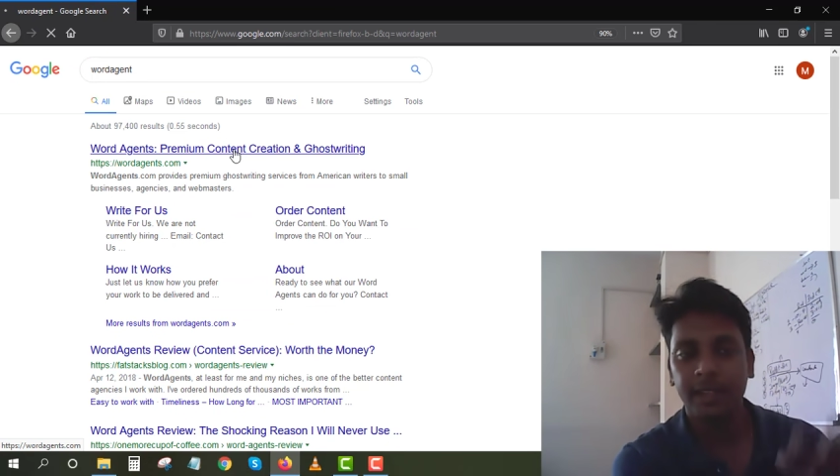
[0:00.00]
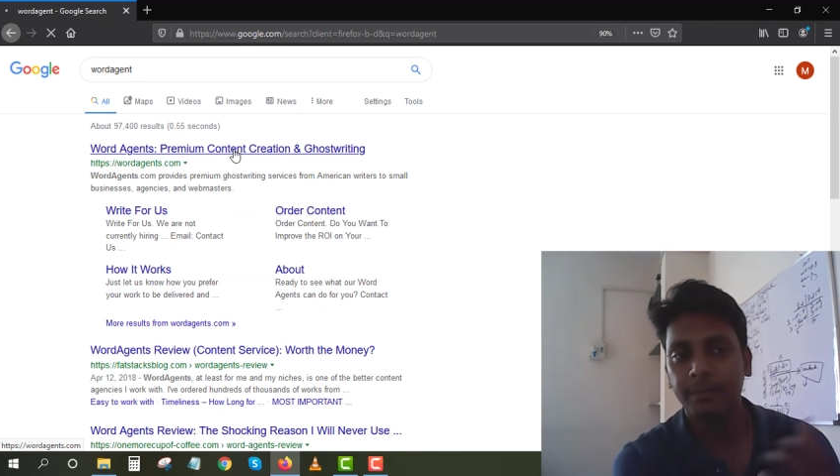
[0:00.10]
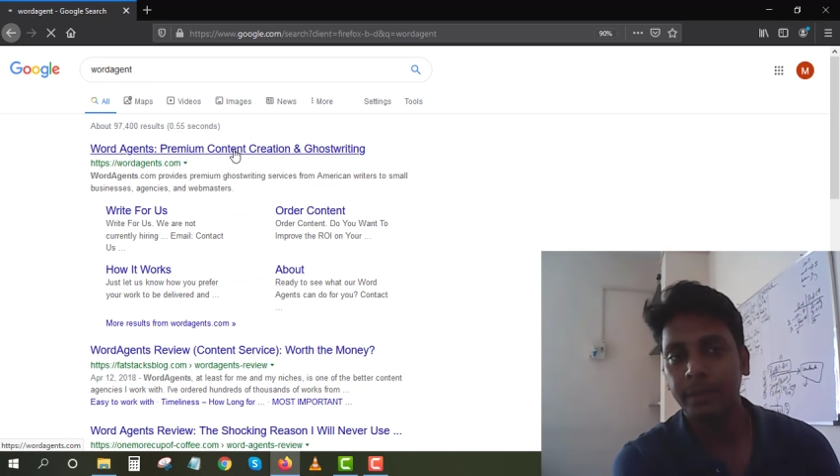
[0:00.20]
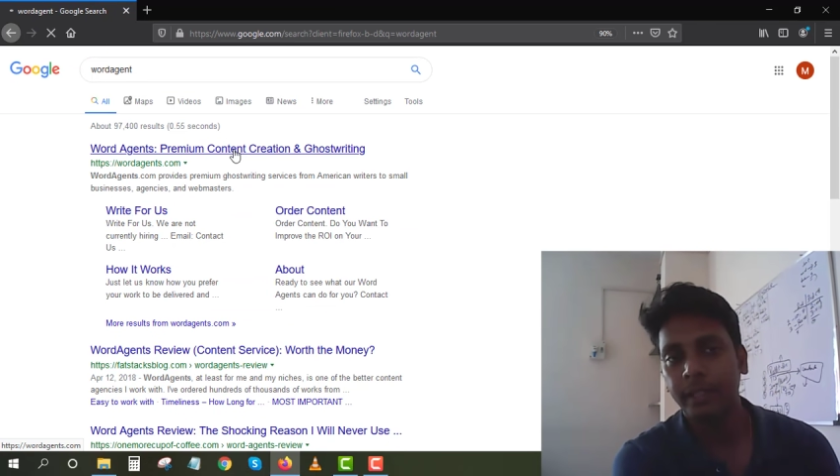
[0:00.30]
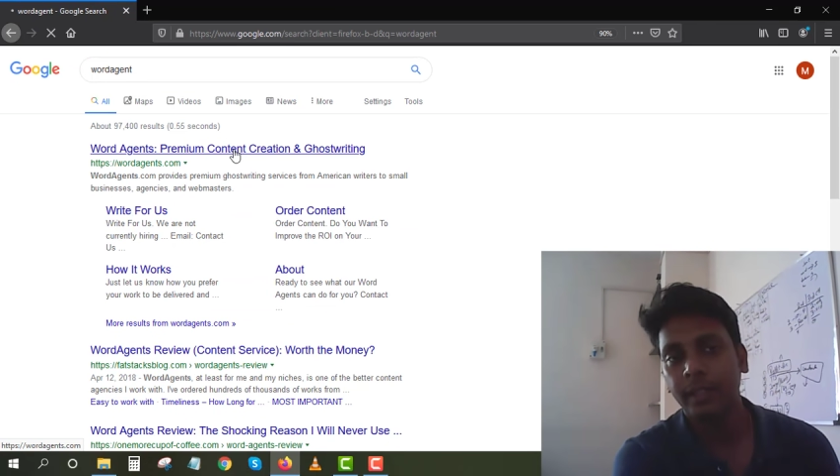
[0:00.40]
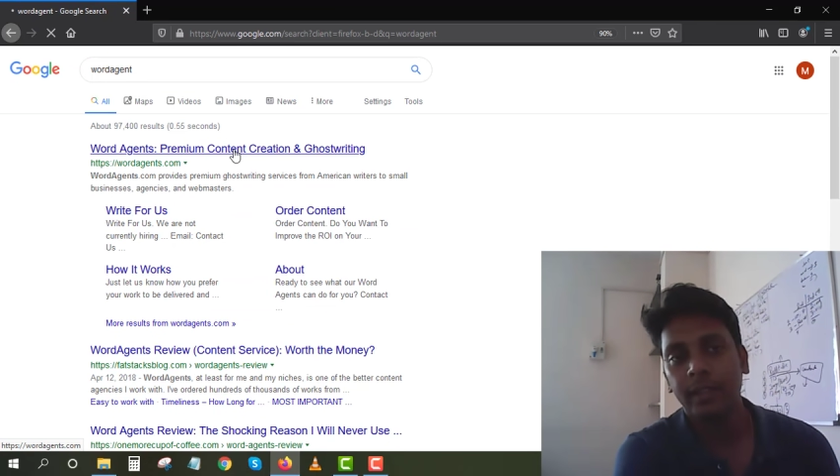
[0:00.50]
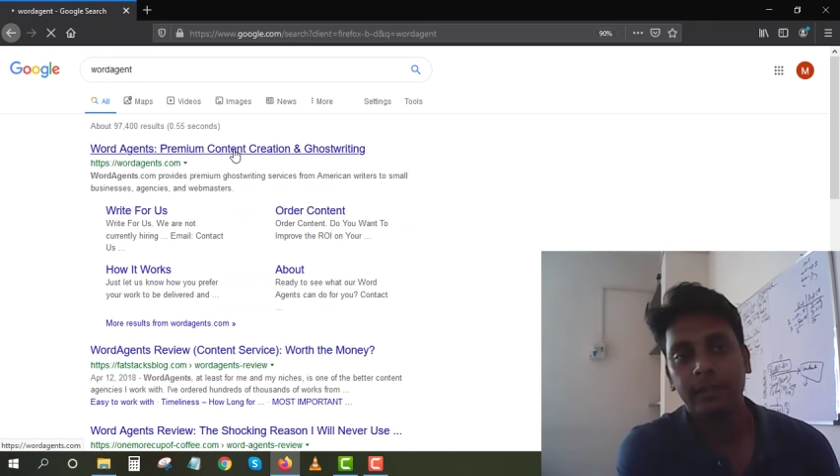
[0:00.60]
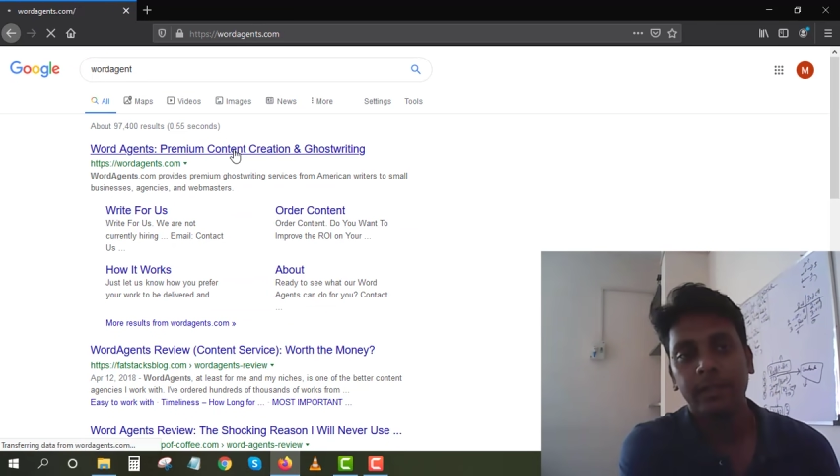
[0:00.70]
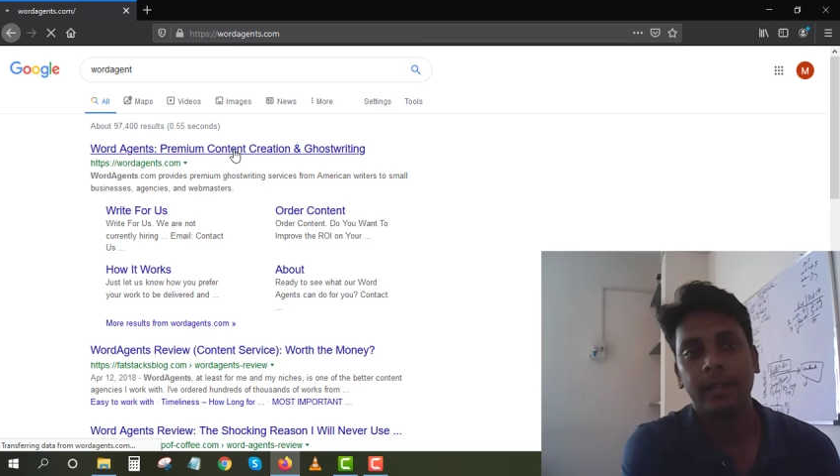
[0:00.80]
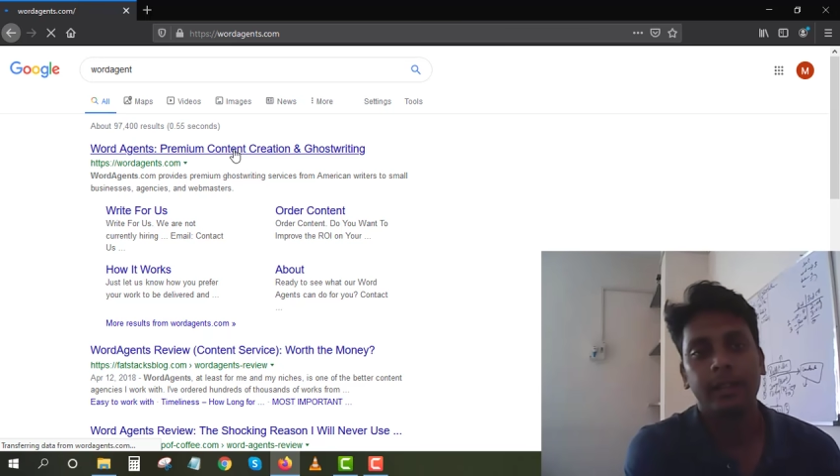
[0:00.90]
company
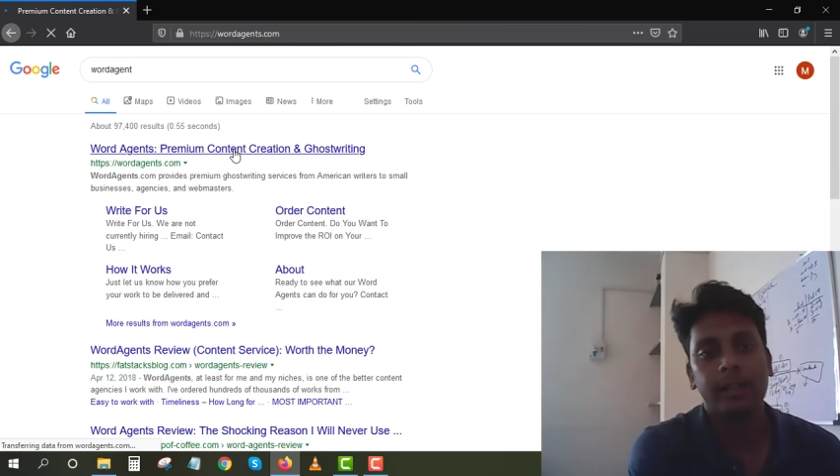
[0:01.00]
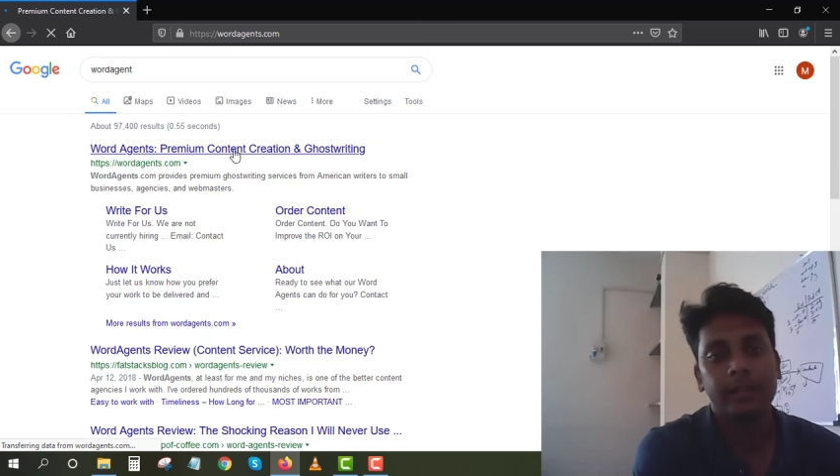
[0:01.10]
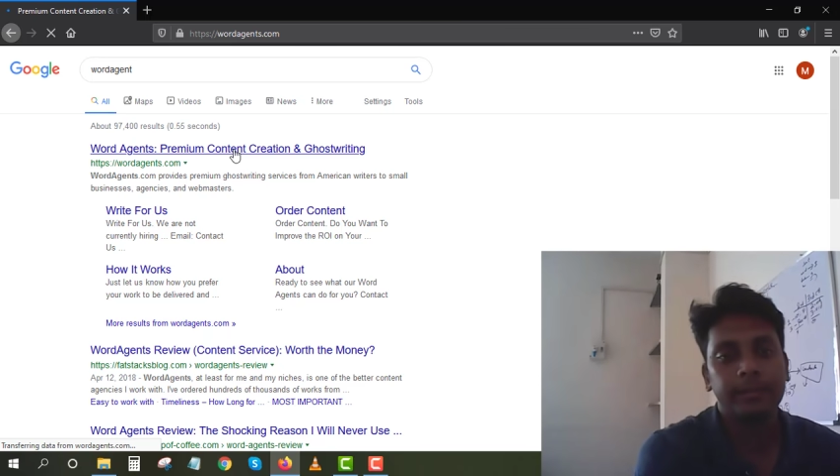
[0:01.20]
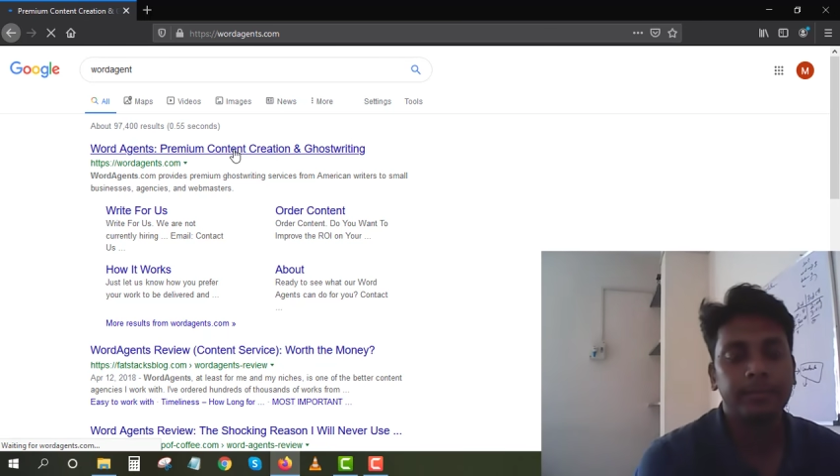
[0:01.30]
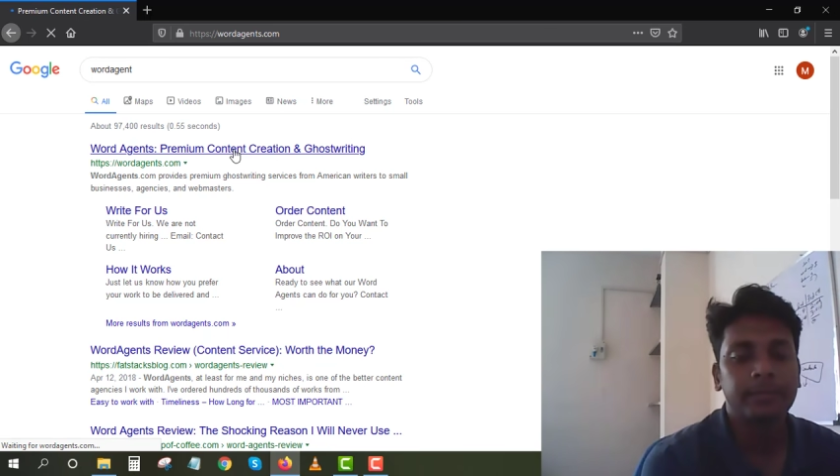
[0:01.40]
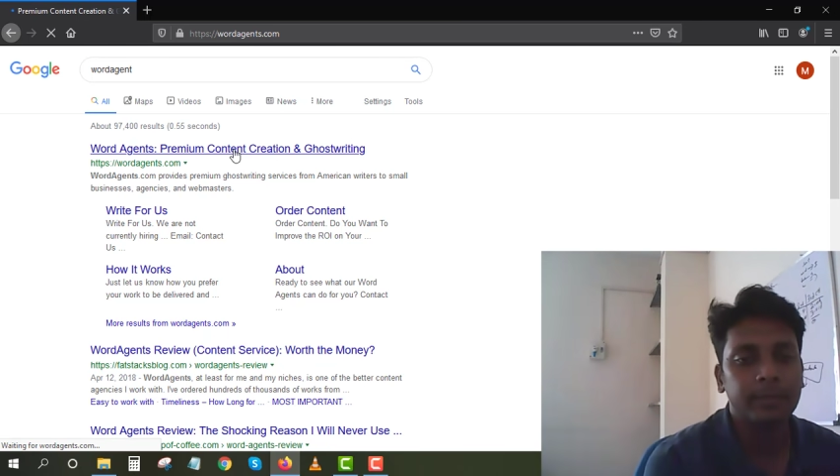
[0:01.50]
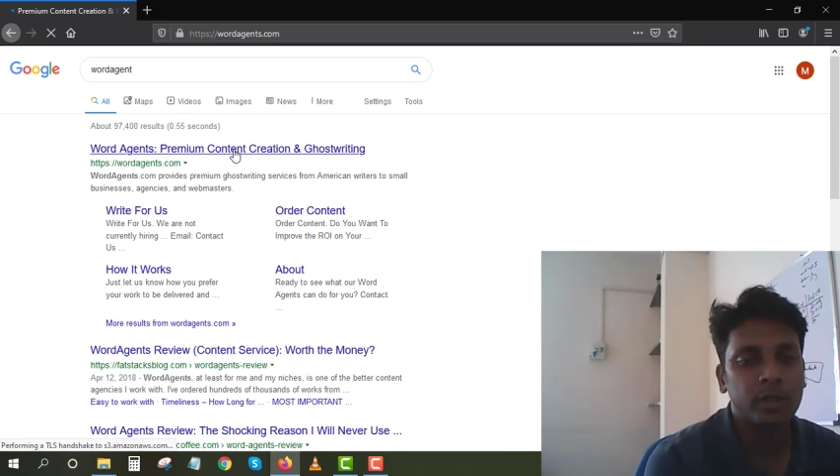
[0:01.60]
that um,